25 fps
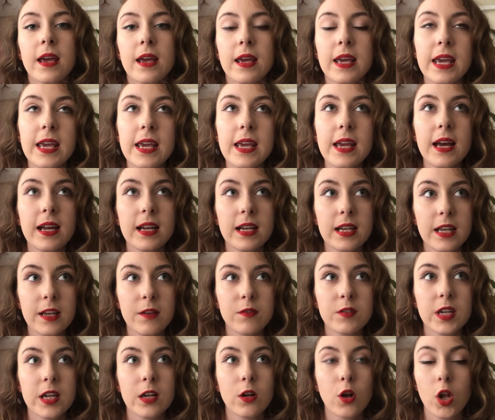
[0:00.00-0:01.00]
He had
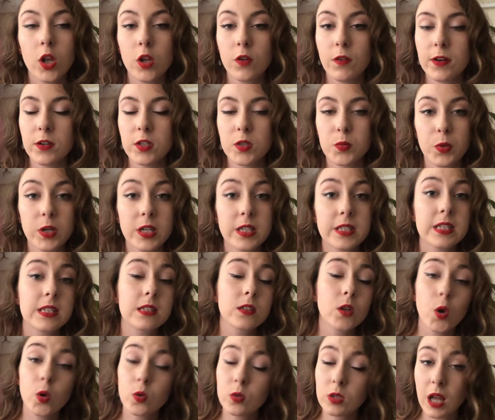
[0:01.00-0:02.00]
lived in Colorado Springs
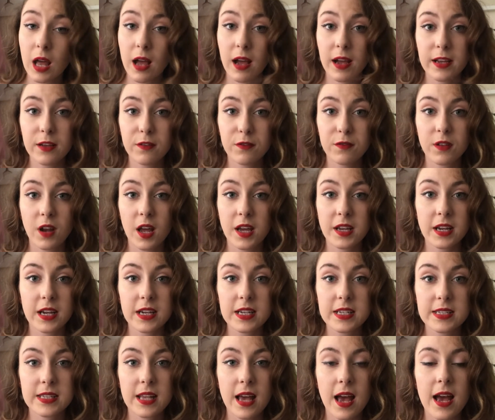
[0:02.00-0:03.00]
his whole life, like
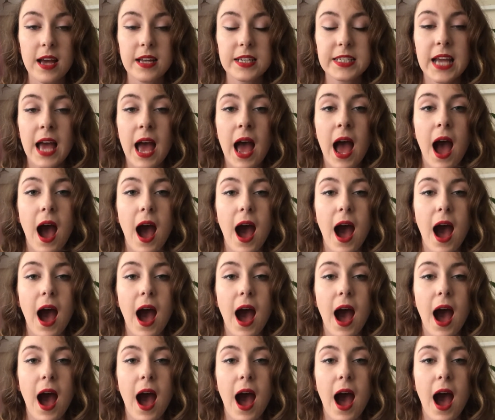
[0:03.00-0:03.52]
I said,